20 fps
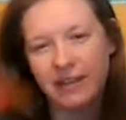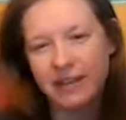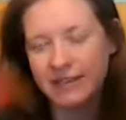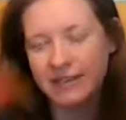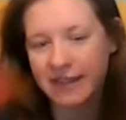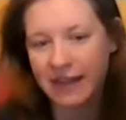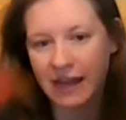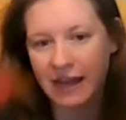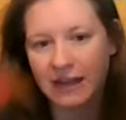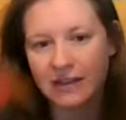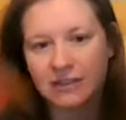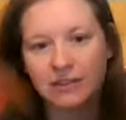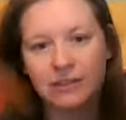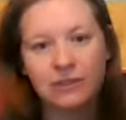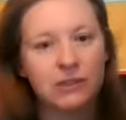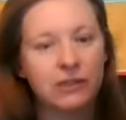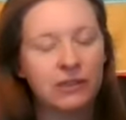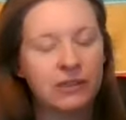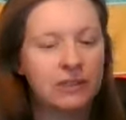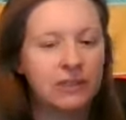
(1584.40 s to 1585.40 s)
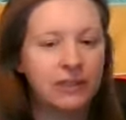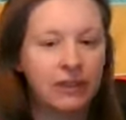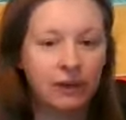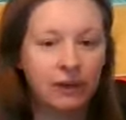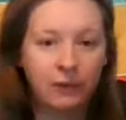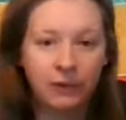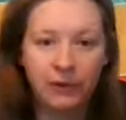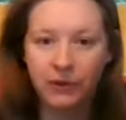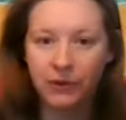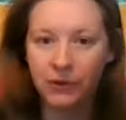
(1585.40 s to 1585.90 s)
This candle you can take
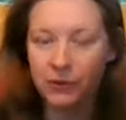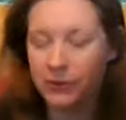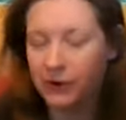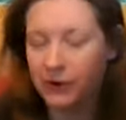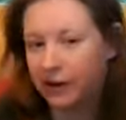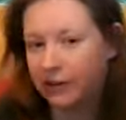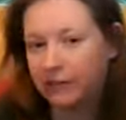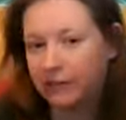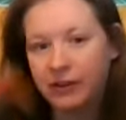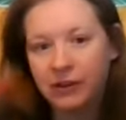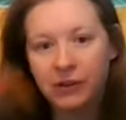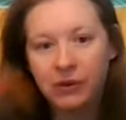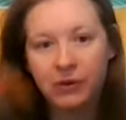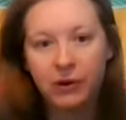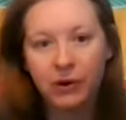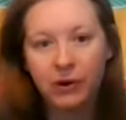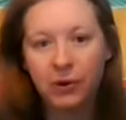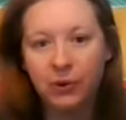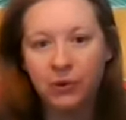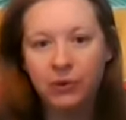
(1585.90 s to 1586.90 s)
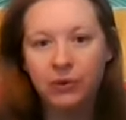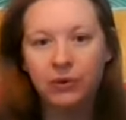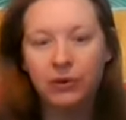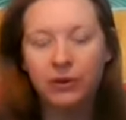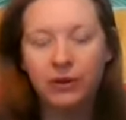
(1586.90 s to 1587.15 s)
with you wherever you go,